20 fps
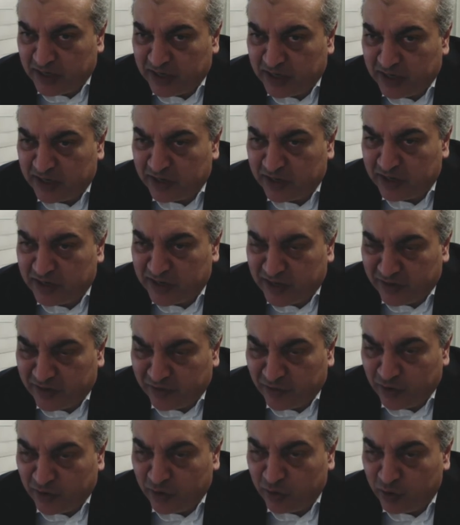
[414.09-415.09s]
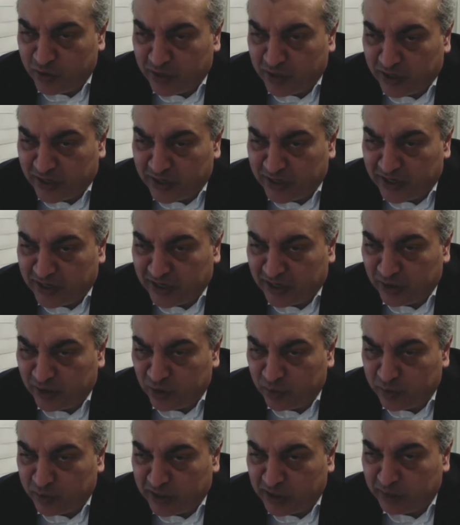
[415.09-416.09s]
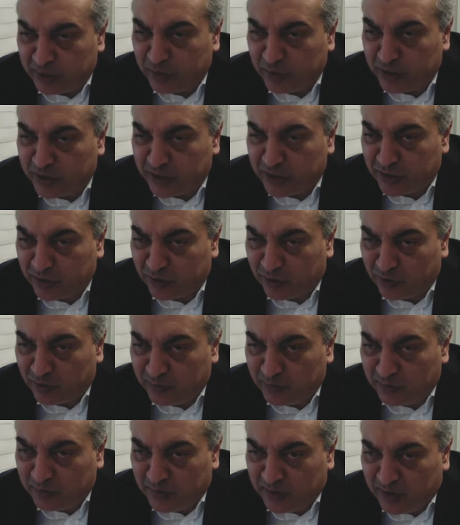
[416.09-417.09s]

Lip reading: it is never a good idea to make it political.